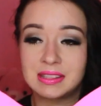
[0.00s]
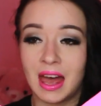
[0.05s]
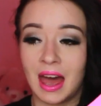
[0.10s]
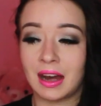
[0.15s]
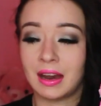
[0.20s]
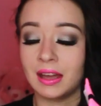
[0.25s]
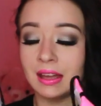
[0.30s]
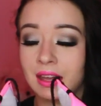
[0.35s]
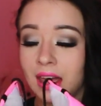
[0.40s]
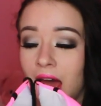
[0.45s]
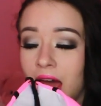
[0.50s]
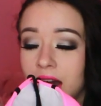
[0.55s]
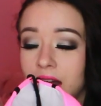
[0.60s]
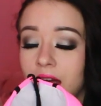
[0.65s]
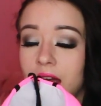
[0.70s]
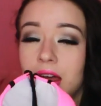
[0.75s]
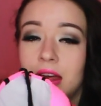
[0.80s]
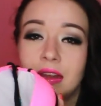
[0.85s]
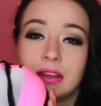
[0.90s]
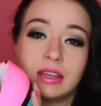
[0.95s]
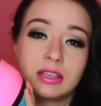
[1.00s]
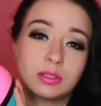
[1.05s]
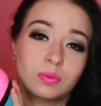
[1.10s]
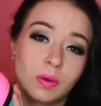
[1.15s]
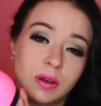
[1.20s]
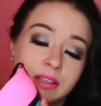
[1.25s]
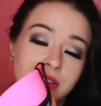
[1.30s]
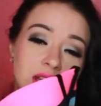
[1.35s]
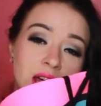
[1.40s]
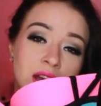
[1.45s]
sad. Again, this
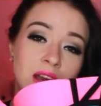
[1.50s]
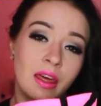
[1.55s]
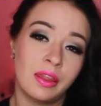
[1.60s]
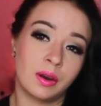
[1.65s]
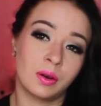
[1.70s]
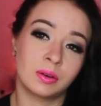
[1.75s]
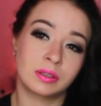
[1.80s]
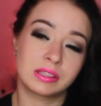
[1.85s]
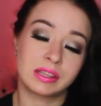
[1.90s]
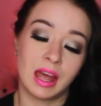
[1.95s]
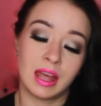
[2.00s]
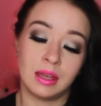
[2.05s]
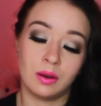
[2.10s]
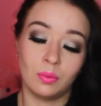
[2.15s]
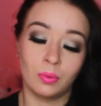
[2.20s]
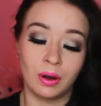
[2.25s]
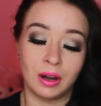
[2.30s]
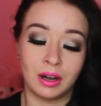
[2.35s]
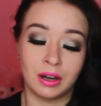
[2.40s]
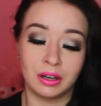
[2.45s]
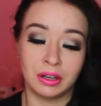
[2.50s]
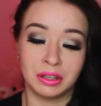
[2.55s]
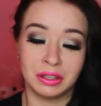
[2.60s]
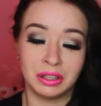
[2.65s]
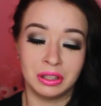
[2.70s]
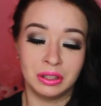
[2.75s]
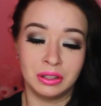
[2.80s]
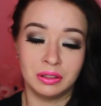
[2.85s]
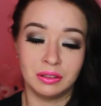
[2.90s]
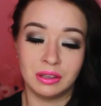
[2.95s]
was another site where
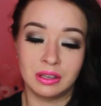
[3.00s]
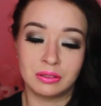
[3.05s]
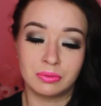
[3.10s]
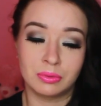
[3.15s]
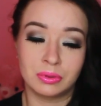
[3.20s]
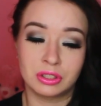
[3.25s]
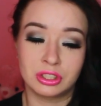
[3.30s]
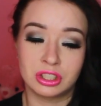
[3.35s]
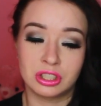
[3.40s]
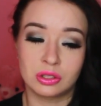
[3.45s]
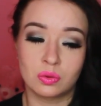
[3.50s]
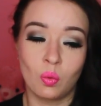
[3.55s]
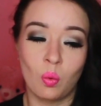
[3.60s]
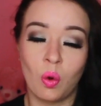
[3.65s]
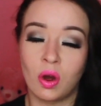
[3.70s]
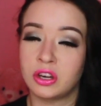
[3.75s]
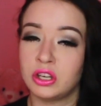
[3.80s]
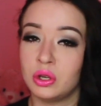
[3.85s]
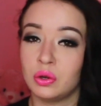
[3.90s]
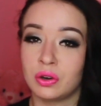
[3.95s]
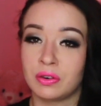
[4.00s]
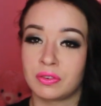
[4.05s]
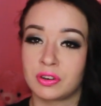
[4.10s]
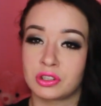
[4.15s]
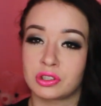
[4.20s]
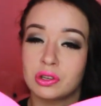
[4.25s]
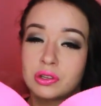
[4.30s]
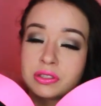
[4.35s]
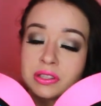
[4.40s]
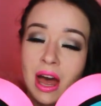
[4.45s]
it was just one
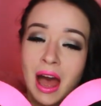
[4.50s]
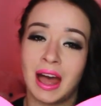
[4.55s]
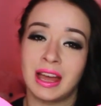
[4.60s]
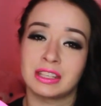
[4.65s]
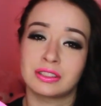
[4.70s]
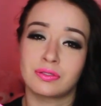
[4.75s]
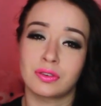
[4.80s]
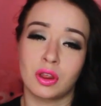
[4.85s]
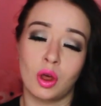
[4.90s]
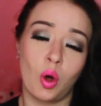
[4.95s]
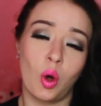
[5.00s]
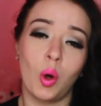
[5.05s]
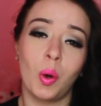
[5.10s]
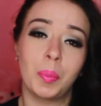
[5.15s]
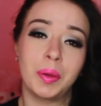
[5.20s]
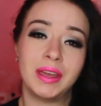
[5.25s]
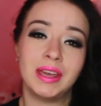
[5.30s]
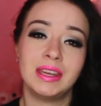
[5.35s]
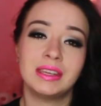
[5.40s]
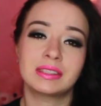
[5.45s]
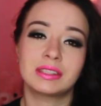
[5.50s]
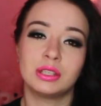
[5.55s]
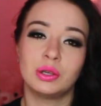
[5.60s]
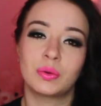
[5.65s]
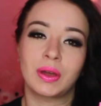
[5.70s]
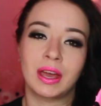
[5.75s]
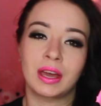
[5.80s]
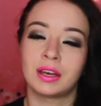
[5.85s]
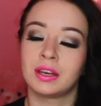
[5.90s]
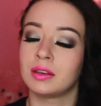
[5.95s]
universal size for the whole piece.
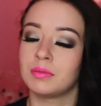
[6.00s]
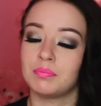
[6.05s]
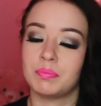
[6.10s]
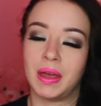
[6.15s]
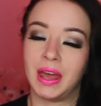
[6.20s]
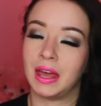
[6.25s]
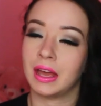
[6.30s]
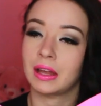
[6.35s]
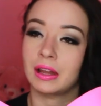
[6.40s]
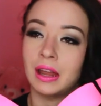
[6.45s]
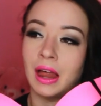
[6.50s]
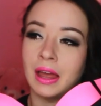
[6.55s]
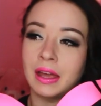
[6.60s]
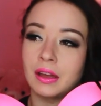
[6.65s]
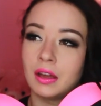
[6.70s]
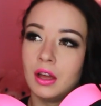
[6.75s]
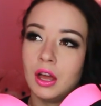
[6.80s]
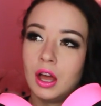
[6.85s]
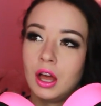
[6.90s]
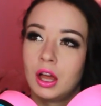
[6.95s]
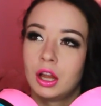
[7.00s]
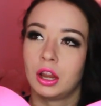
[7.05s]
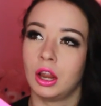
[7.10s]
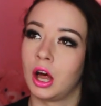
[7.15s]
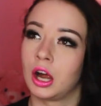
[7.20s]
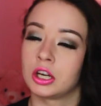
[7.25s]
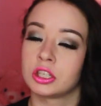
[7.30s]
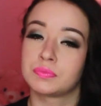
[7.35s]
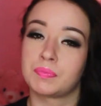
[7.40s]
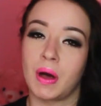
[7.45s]
You can pick like
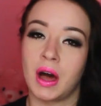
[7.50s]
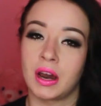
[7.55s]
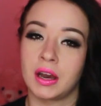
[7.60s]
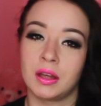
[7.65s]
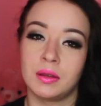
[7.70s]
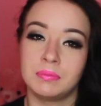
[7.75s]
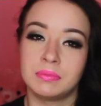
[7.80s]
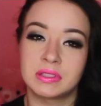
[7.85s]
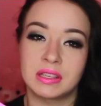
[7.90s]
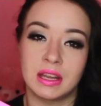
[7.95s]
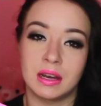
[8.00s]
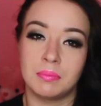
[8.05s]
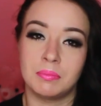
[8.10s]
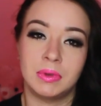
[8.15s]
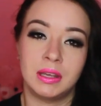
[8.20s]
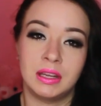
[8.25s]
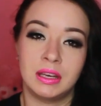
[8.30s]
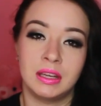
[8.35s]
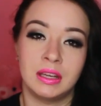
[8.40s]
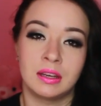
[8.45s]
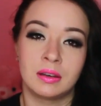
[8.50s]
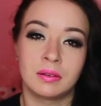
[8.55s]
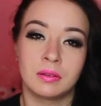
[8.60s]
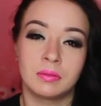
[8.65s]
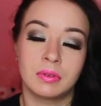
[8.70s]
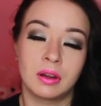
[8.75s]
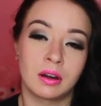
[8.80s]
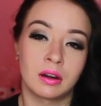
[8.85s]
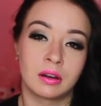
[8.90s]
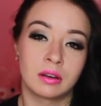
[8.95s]
large bottoms and a medium,
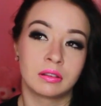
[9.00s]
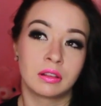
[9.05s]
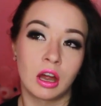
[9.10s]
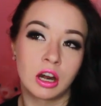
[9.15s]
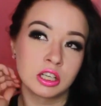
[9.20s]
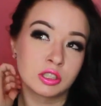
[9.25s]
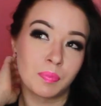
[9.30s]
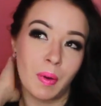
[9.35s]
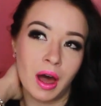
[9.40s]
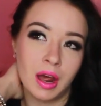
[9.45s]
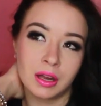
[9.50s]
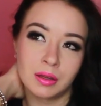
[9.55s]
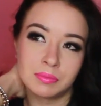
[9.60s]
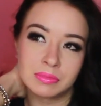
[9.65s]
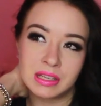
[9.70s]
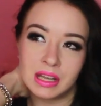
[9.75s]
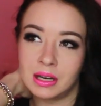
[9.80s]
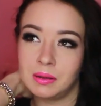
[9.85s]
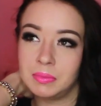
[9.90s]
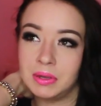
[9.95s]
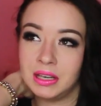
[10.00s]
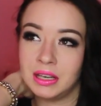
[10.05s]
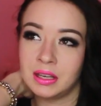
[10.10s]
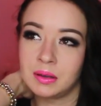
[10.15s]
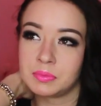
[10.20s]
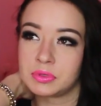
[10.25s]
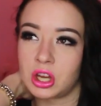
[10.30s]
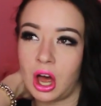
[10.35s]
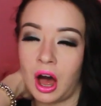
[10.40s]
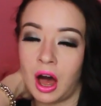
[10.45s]
or large bottoms and a
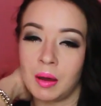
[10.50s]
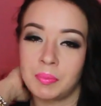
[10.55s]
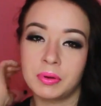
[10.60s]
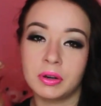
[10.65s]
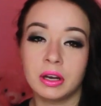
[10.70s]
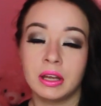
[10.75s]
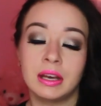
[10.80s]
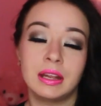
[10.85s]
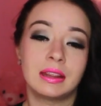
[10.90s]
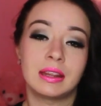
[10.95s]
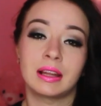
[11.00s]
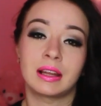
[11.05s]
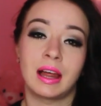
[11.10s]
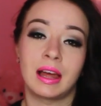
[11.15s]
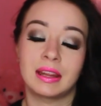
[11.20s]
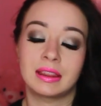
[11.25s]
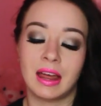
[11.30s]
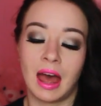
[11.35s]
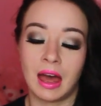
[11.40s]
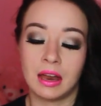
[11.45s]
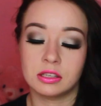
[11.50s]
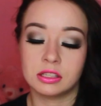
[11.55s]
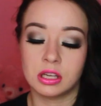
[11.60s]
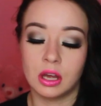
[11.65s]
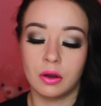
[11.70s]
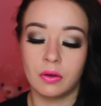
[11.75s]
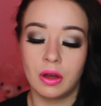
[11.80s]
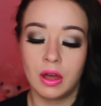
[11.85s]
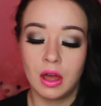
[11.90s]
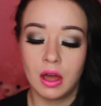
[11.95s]
medium top or anything like that.
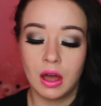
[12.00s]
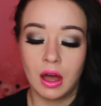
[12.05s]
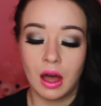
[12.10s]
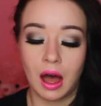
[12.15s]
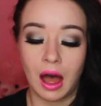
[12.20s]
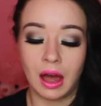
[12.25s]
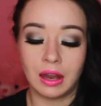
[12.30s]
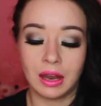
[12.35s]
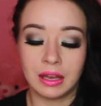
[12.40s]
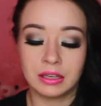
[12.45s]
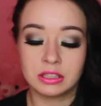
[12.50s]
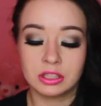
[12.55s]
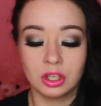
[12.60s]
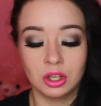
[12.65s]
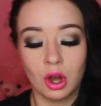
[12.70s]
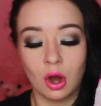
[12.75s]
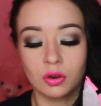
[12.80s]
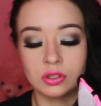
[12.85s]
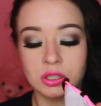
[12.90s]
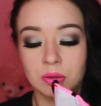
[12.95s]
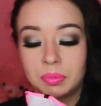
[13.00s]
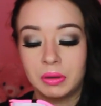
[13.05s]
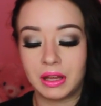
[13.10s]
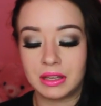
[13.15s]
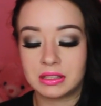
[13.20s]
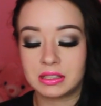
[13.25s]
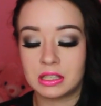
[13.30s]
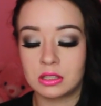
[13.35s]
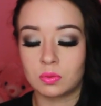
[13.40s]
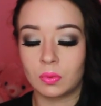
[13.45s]
So I like to go to
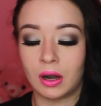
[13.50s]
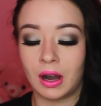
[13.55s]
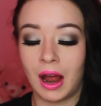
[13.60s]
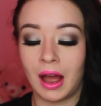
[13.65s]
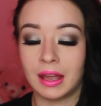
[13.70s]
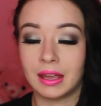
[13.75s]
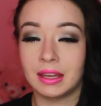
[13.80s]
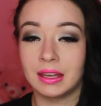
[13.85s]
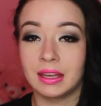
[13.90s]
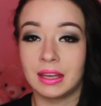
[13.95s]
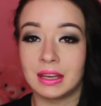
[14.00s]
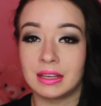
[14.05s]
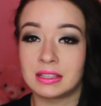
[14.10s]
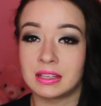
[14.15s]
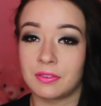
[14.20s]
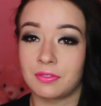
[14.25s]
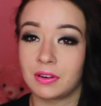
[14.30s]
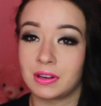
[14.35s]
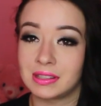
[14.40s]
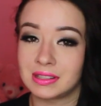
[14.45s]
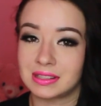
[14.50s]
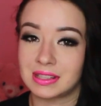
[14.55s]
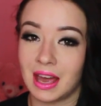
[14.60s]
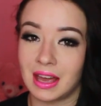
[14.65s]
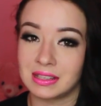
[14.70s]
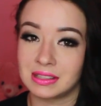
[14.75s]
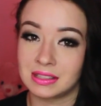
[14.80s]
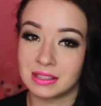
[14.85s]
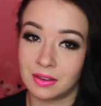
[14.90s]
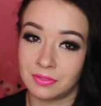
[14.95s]
places where I can get different
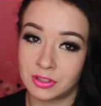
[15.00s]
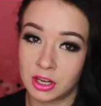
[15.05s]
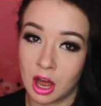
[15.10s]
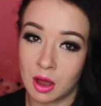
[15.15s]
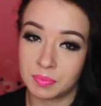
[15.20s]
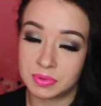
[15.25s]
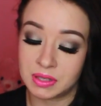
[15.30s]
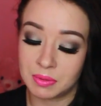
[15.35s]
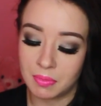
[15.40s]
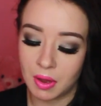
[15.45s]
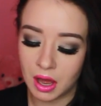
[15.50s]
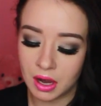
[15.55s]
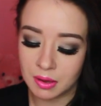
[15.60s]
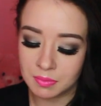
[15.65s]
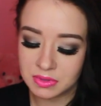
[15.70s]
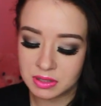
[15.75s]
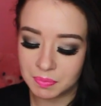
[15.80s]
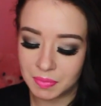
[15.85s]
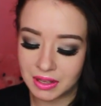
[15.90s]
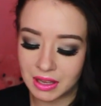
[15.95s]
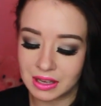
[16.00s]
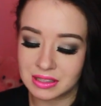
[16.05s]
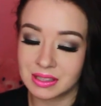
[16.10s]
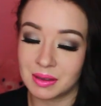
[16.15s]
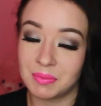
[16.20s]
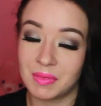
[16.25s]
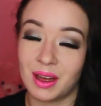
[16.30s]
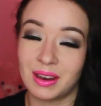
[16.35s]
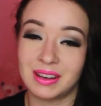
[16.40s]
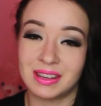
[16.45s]
sizes of tops and bottoms, because
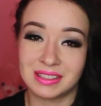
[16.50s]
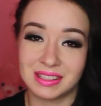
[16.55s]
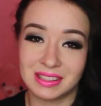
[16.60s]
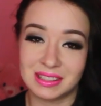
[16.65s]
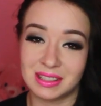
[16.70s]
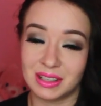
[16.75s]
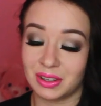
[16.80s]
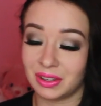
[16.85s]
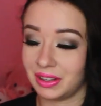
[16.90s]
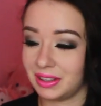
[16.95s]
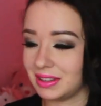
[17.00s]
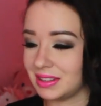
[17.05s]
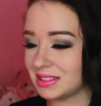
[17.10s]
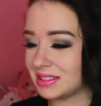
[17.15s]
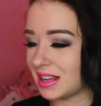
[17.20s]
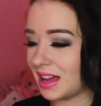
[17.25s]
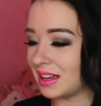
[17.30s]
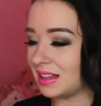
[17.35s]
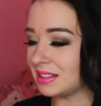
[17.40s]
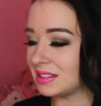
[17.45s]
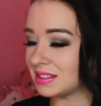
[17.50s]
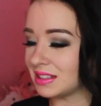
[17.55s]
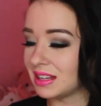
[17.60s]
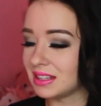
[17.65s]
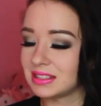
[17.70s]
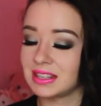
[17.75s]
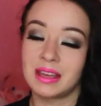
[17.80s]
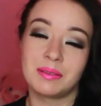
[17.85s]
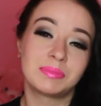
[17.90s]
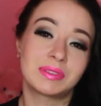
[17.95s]
I'm not necessarily the size,
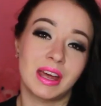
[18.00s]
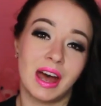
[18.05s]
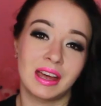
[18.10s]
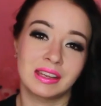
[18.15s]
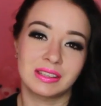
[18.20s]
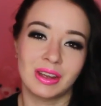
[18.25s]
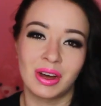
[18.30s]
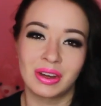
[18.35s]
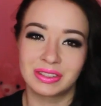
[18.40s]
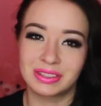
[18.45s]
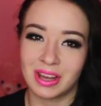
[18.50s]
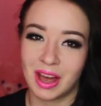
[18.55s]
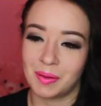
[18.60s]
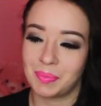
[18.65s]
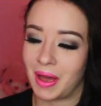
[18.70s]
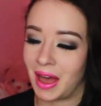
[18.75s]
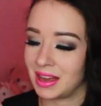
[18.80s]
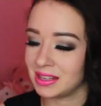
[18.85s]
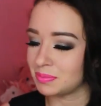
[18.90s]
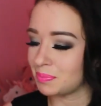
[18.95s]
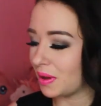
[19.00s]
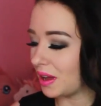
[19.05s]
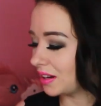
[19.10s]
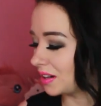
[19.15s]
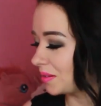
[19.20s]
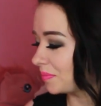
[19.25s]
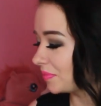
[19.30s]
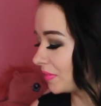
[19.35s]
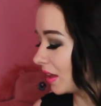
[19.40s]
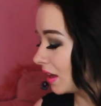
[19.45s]
same size on top as
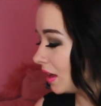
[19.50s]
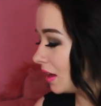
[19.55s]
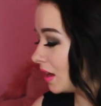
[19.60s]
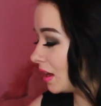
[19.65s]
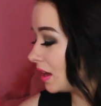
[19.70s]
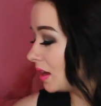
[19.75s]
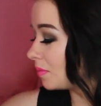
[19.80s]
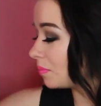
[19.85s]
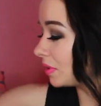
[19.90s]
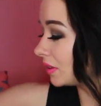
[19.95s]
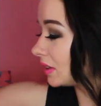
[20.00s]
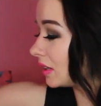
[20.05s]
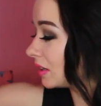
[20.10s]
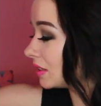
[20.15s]
bottom. But